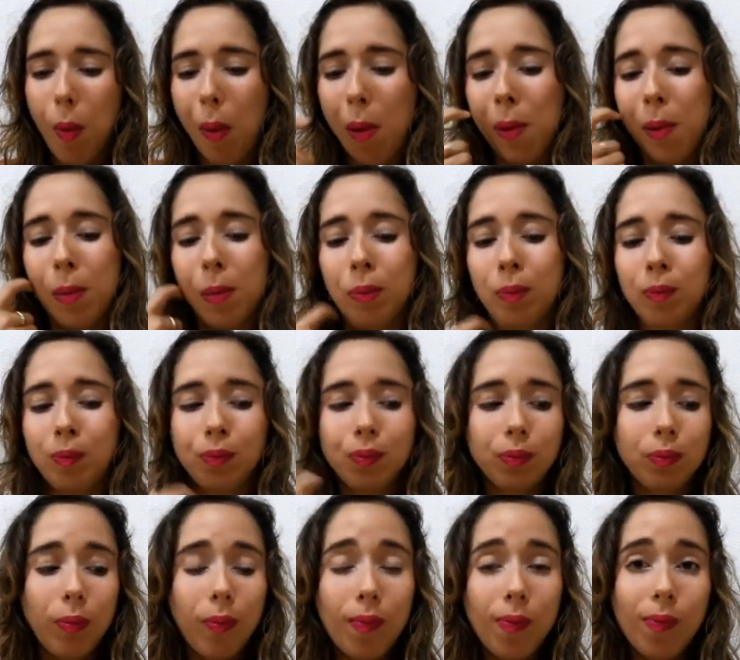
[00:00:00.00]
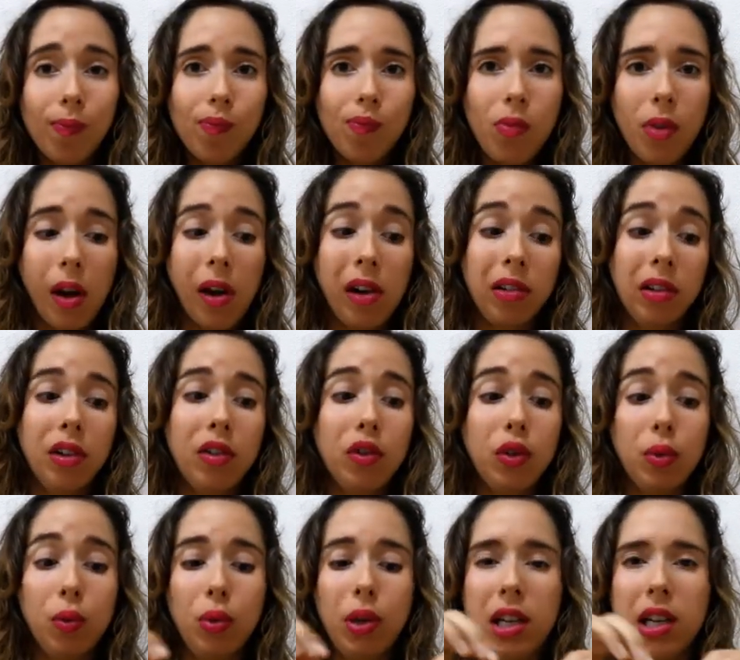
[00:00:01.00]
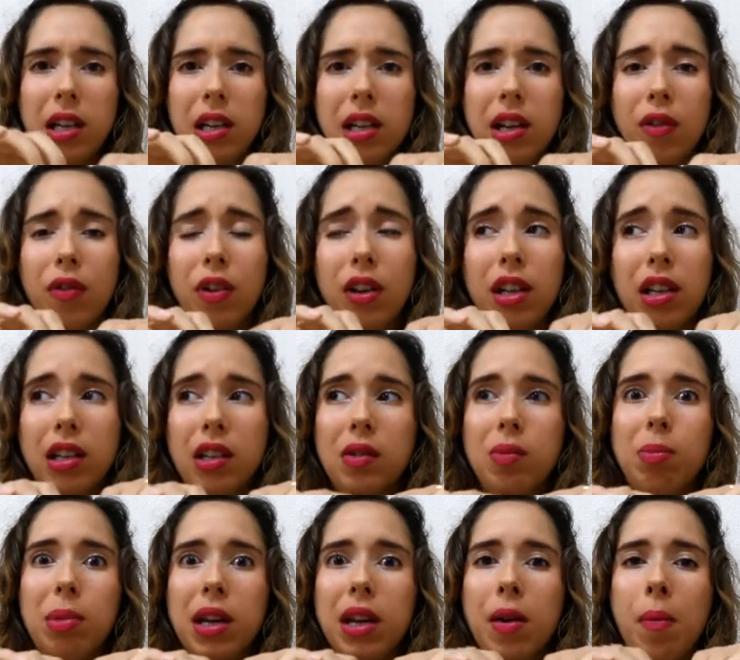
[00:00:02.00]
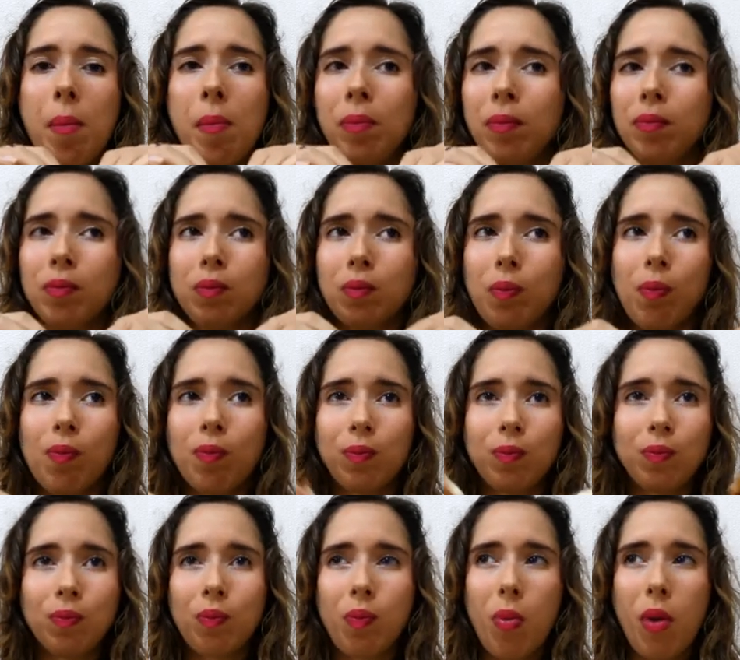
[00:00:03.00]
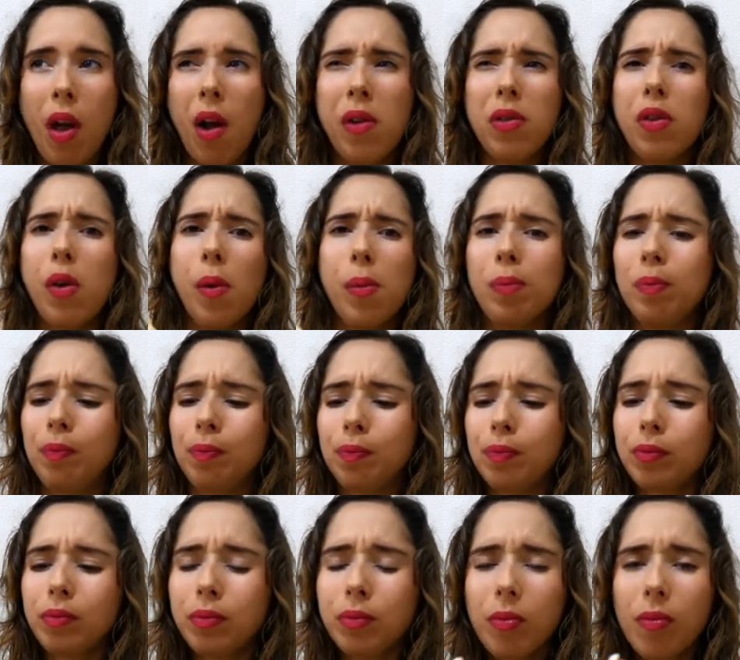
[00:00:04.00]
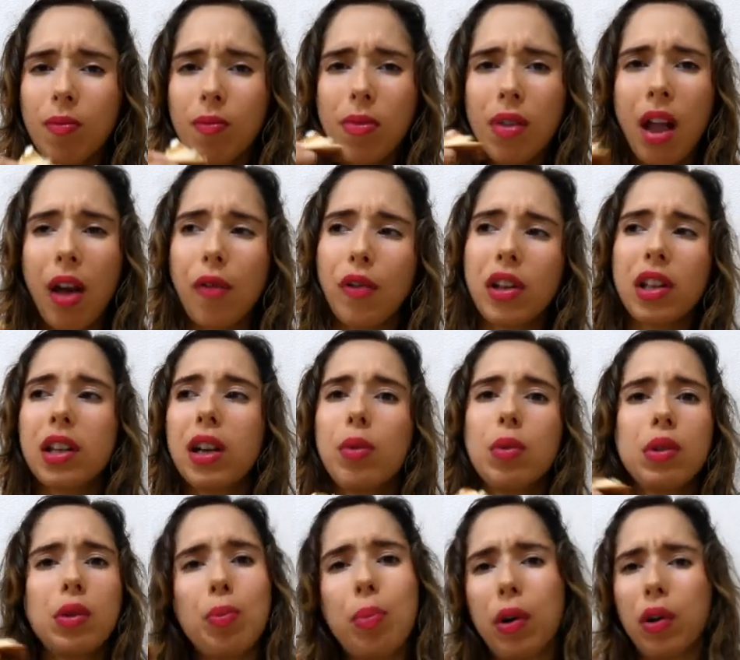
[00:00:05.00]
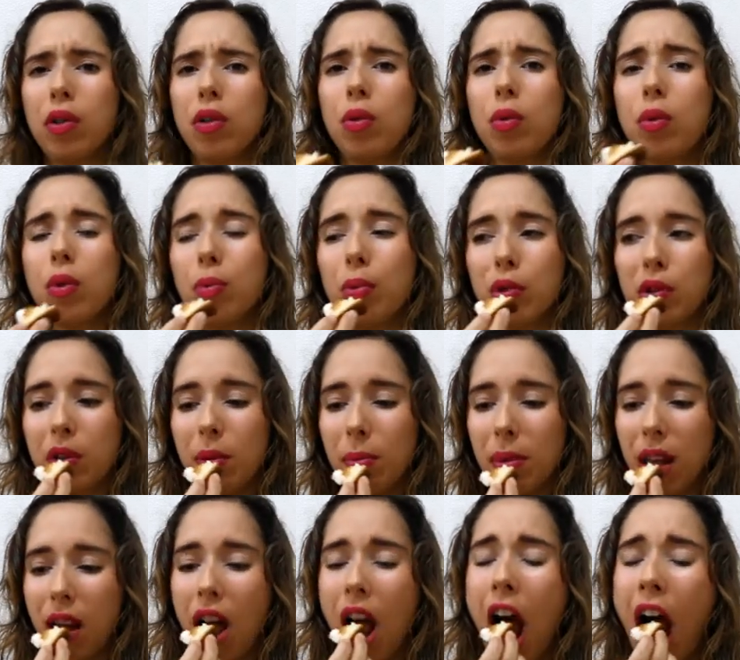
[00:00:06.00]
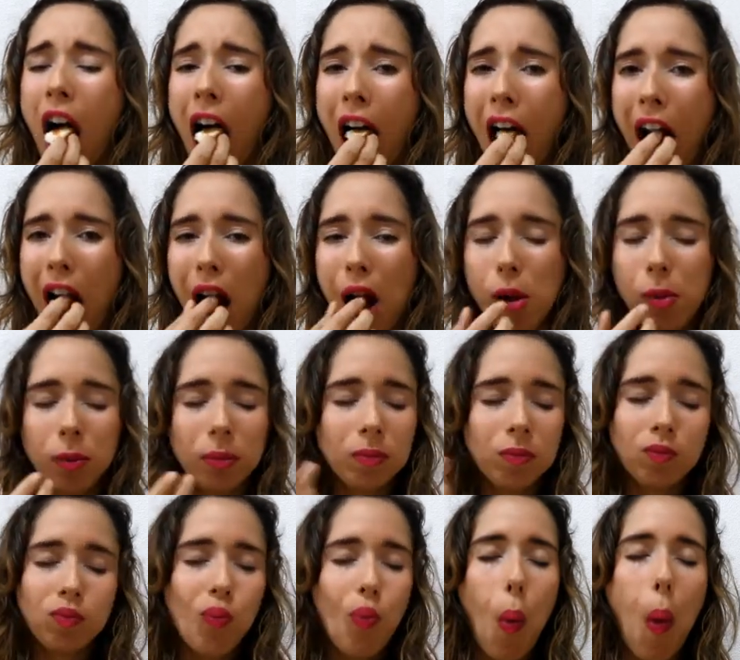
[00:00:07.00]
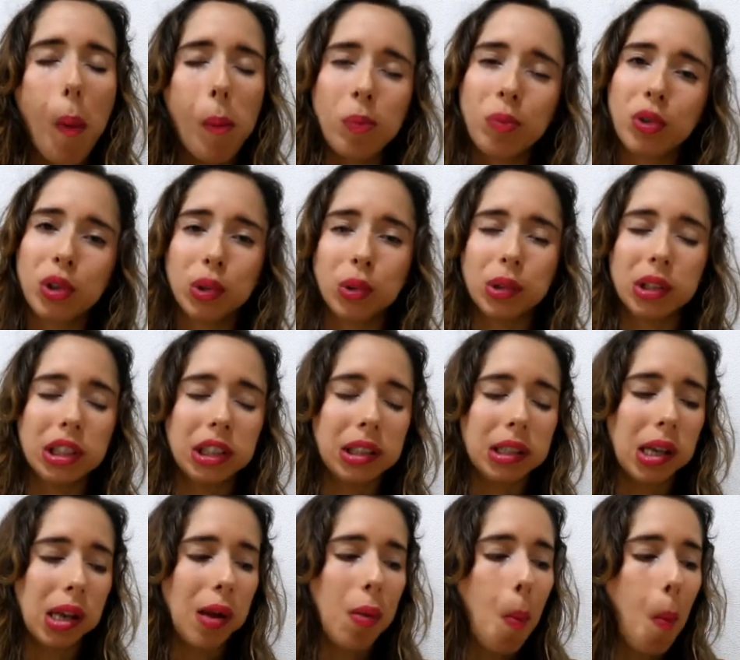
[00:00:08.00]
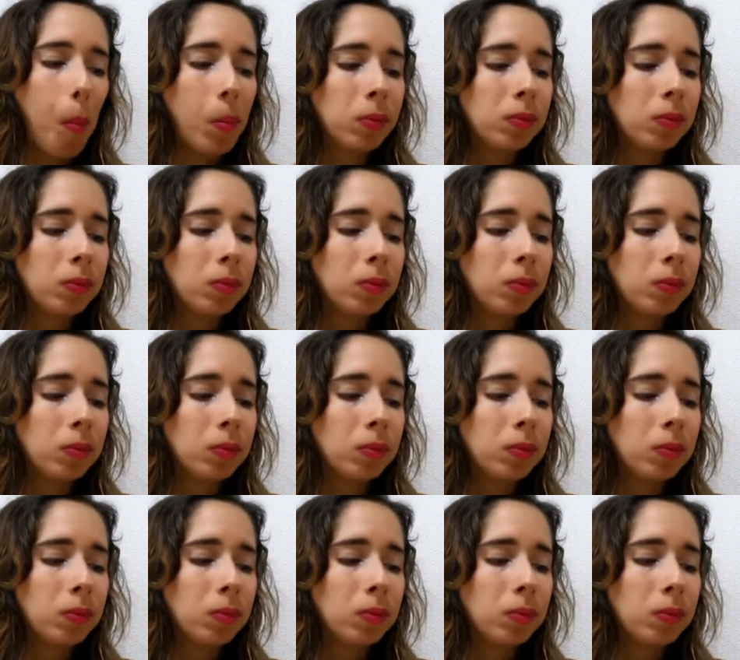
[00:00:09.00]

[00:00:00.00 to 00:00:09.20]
I love to read, and I felt like this big, I don't know, I felt like I wasn't part of the group or something, which is really silly.